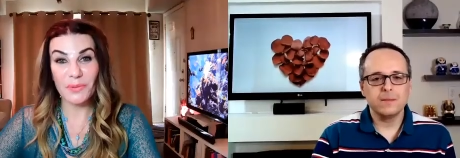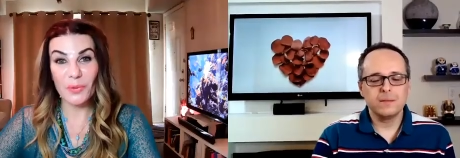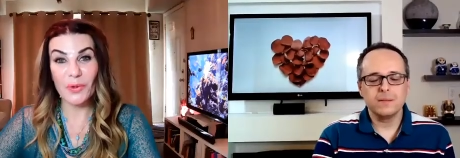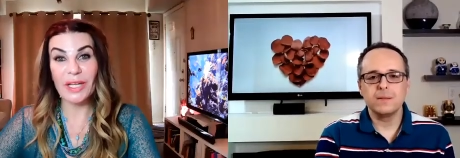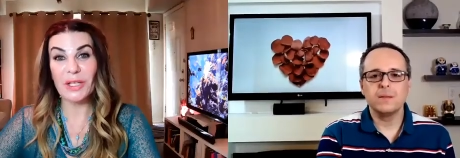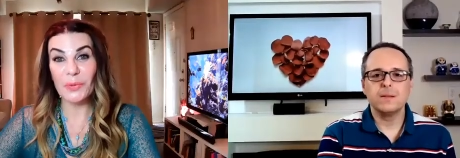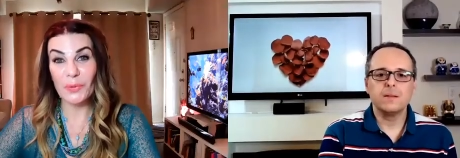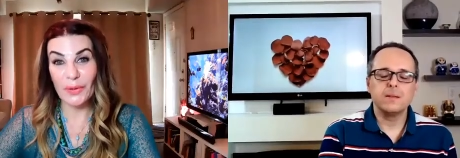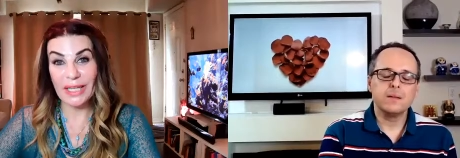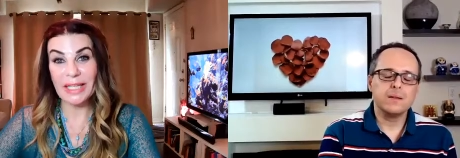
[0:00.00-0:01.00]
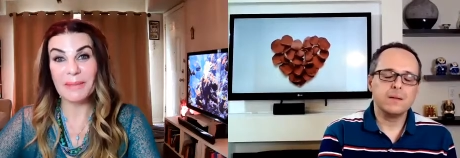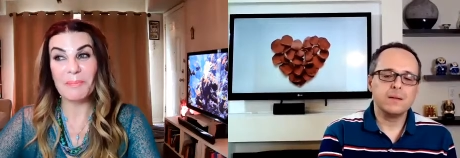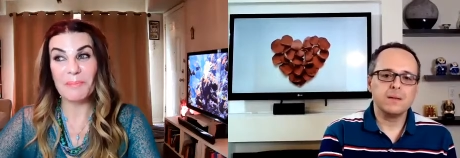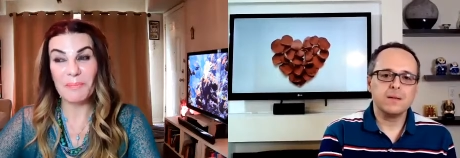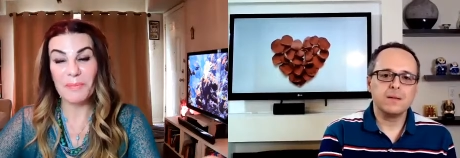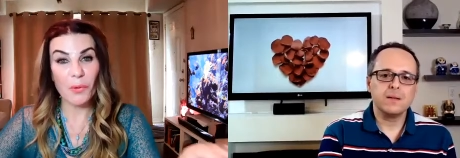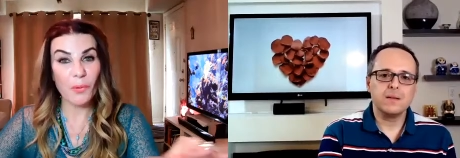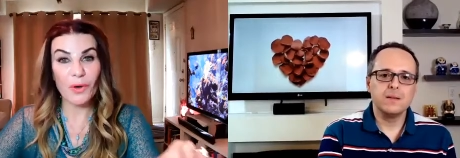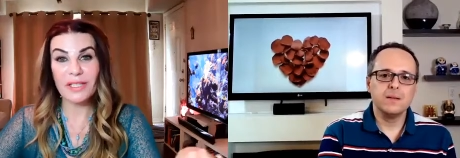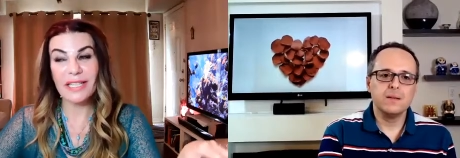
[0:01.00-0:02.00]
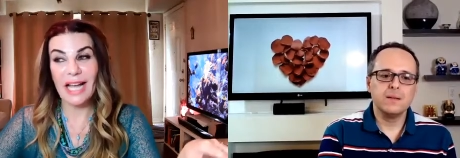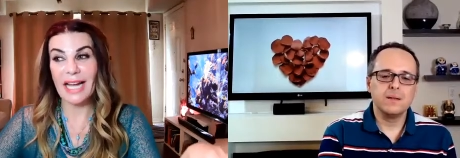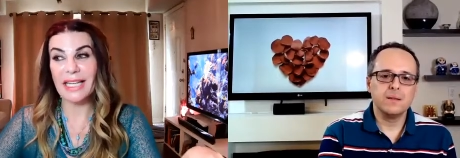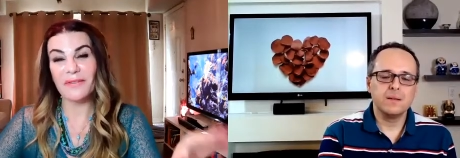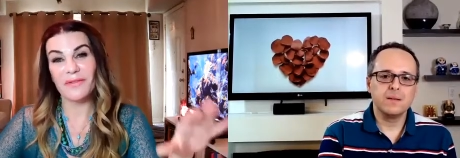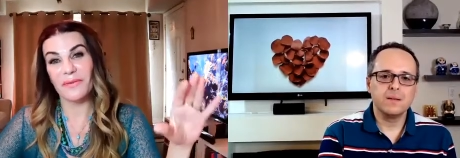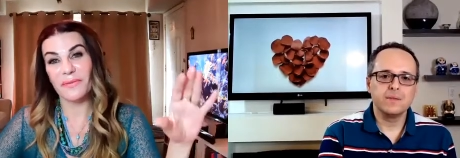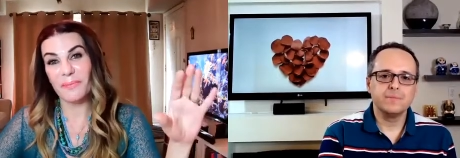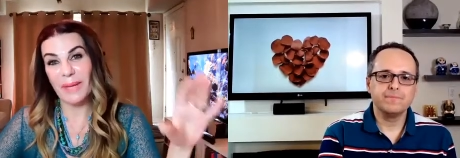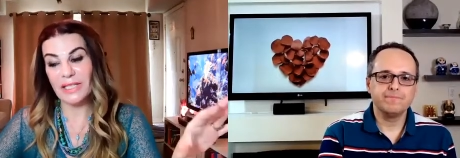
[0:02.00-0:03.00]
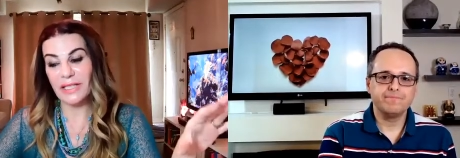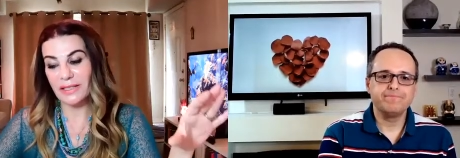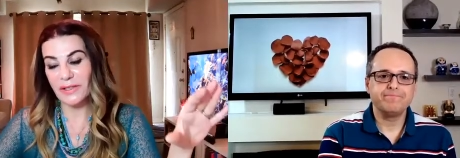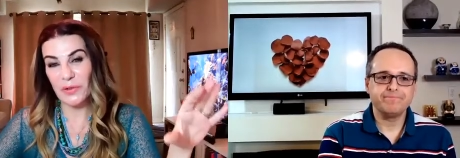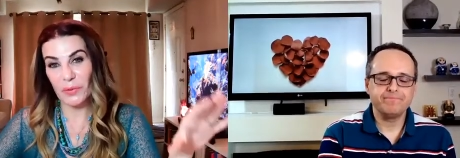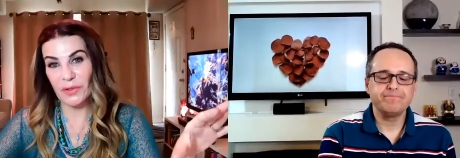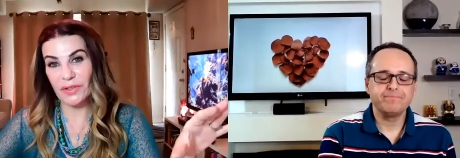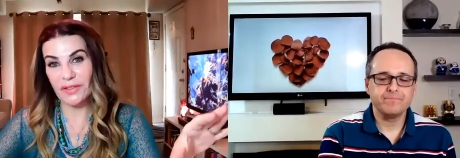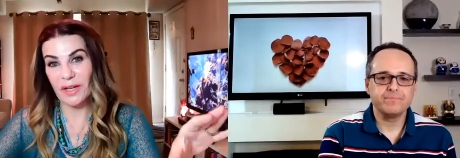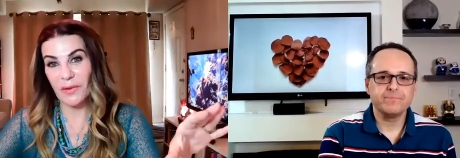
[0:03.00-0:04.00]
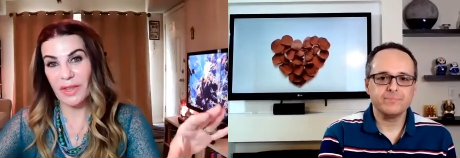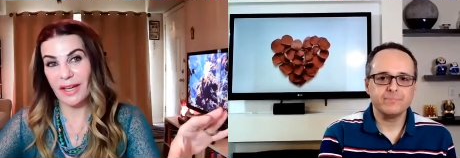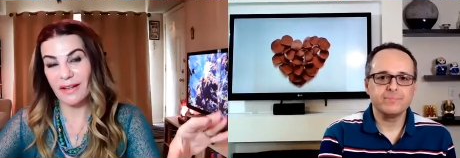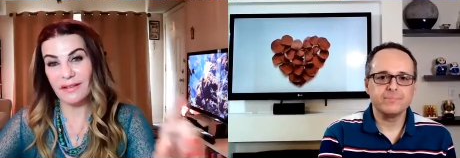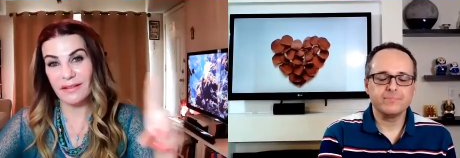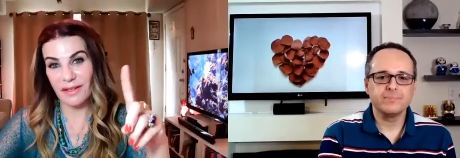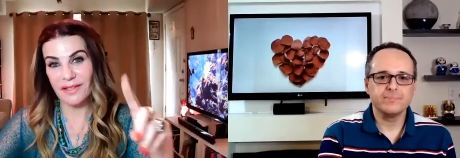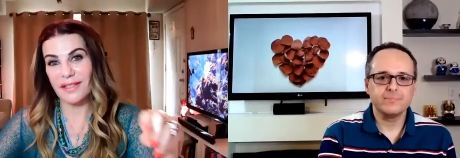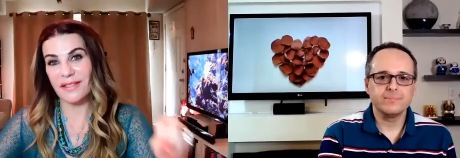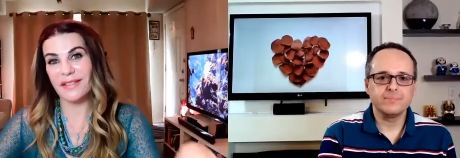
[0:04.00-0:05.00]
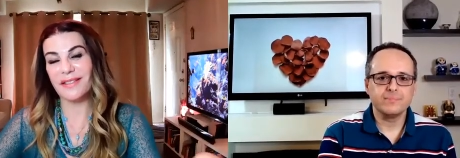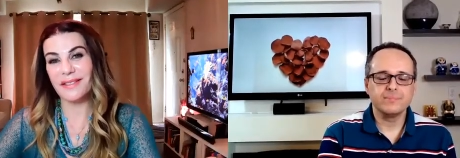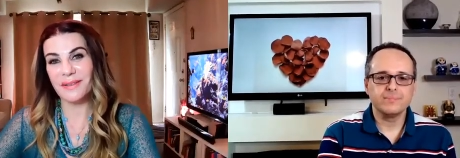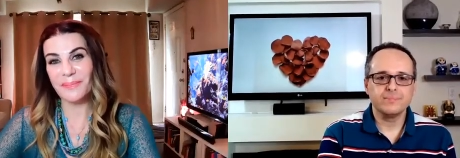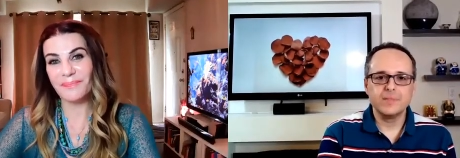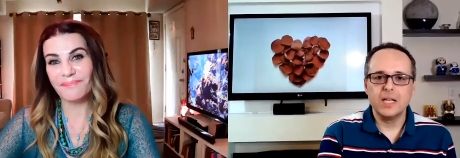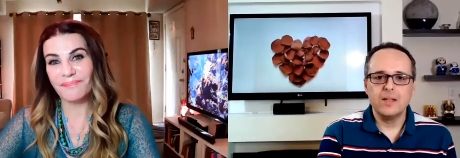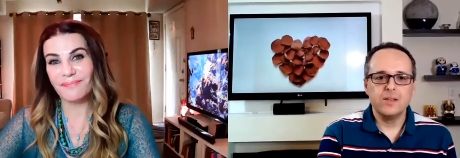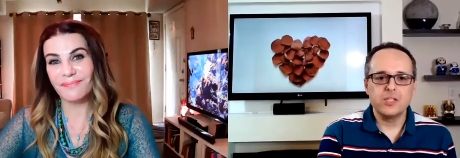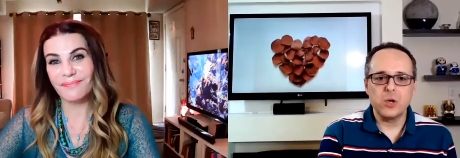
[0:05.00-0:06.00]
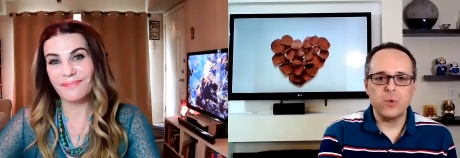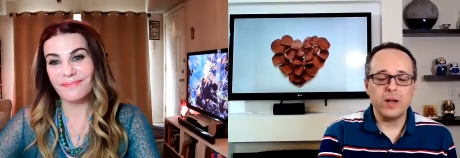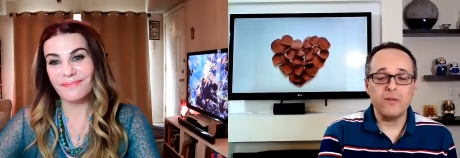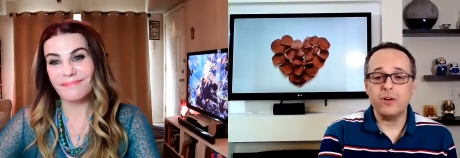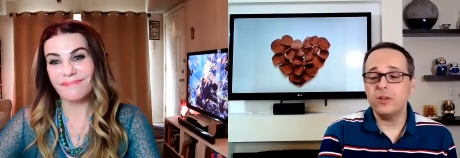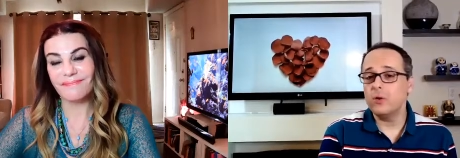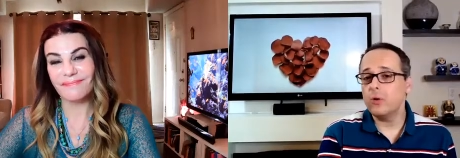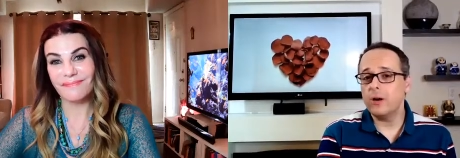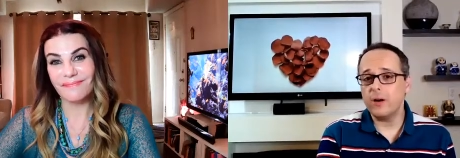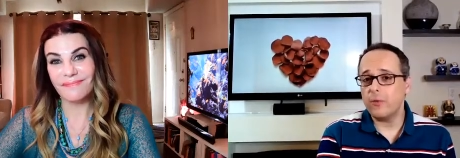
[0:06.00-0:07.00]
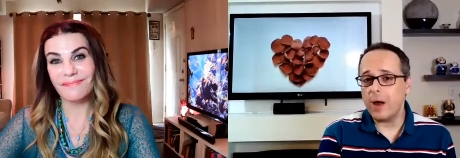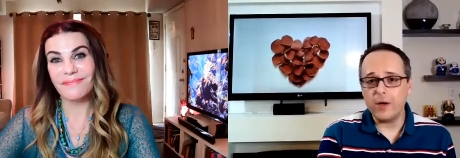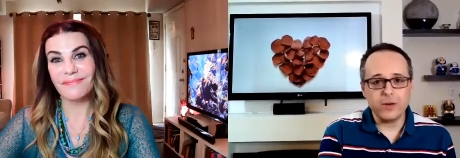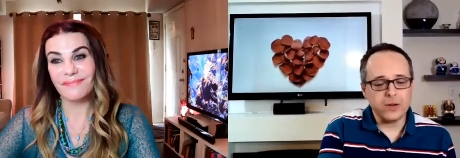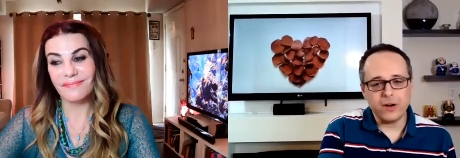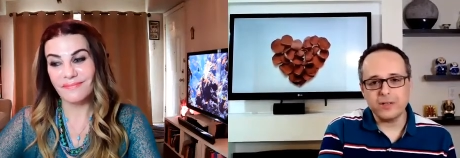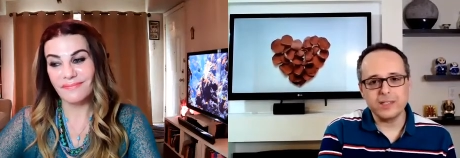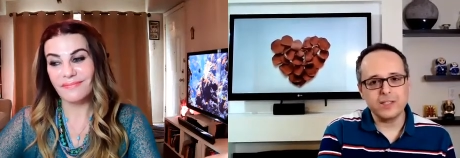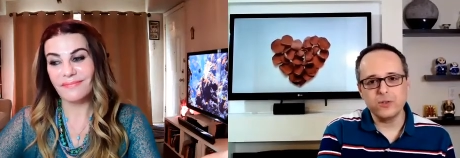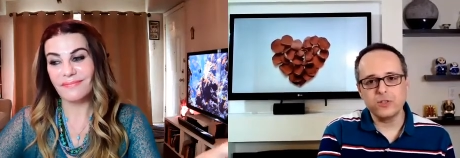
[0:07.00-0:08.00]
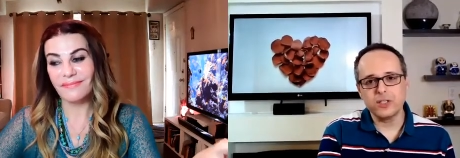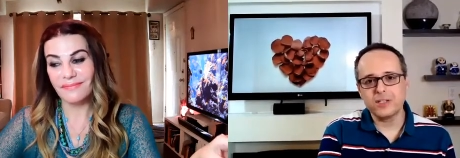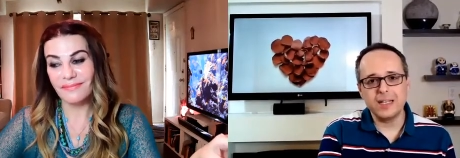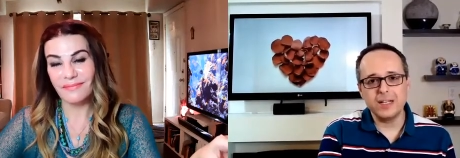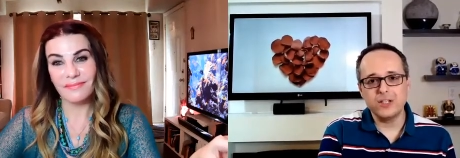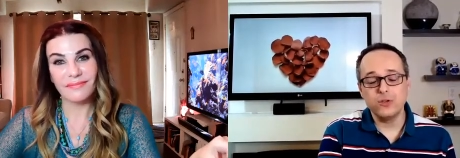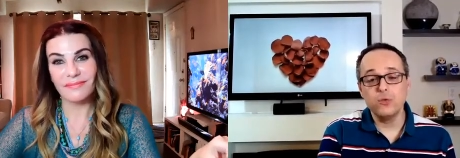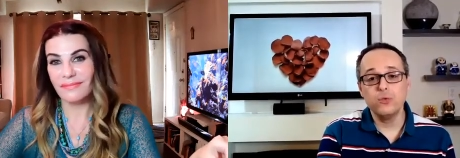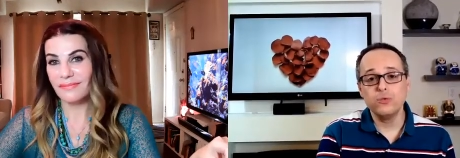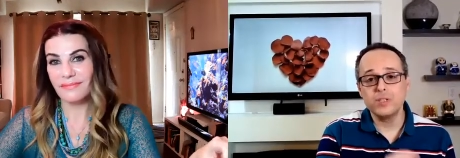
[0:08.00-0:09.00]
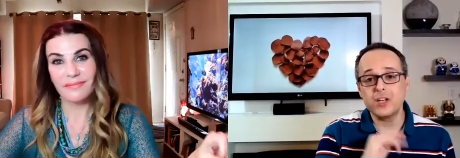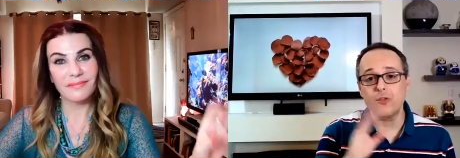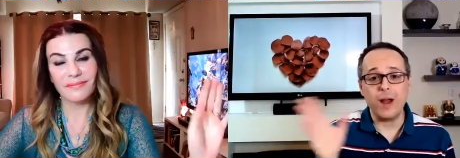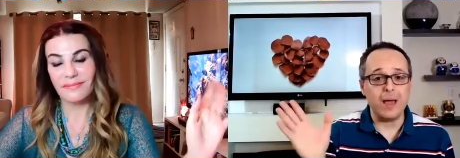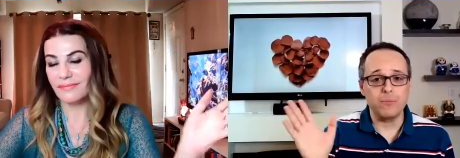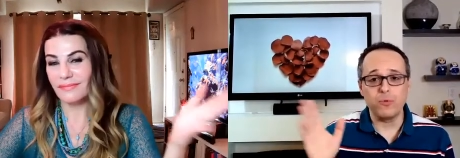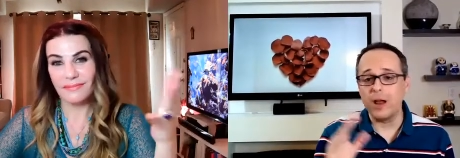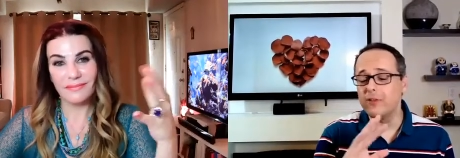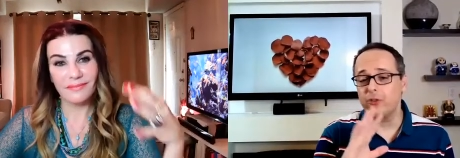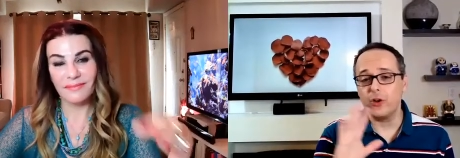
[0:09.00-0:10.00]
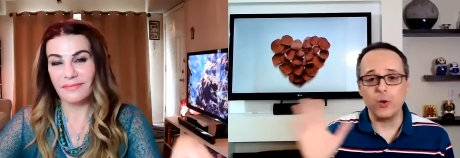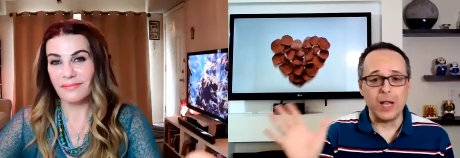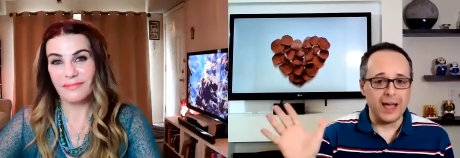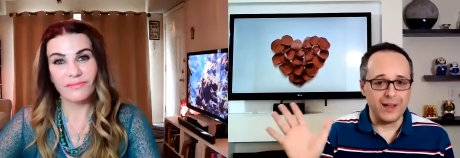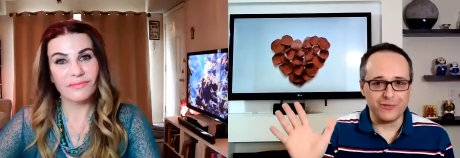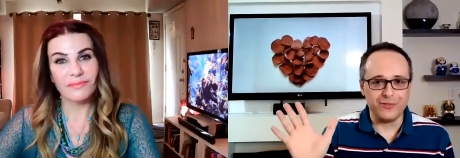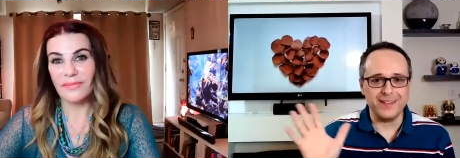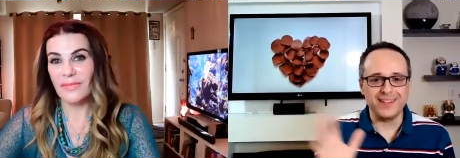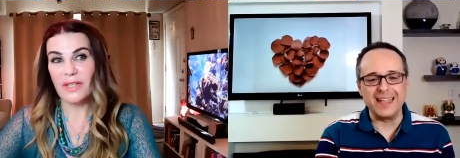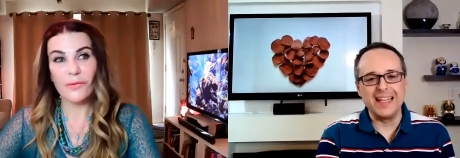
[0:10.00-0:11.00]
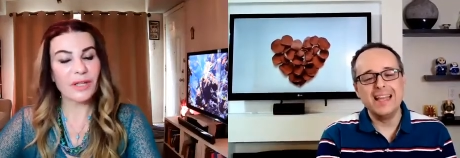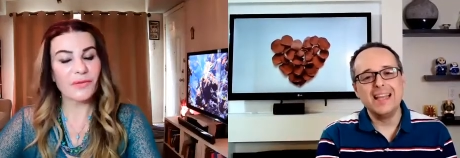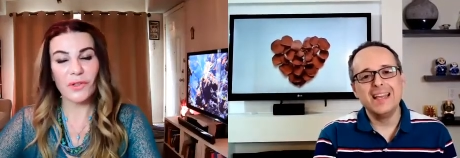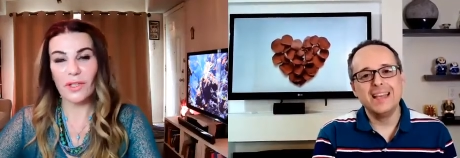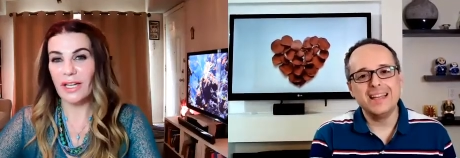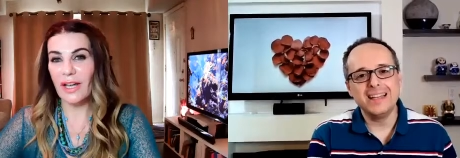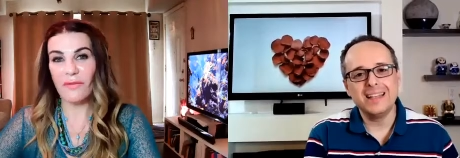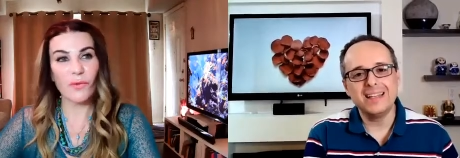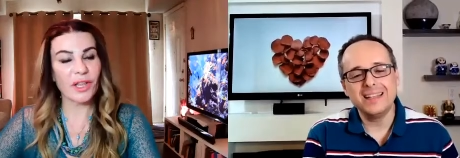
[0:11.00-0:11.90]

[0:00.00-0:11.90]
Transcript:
Speaker 1: really, really the worst kind of mental disorders out there, narcissist.
Speaker 2: So whenever you are around a narcissist, you just need to scram, run for your life.
Speaker 1: Run for your life. Avoid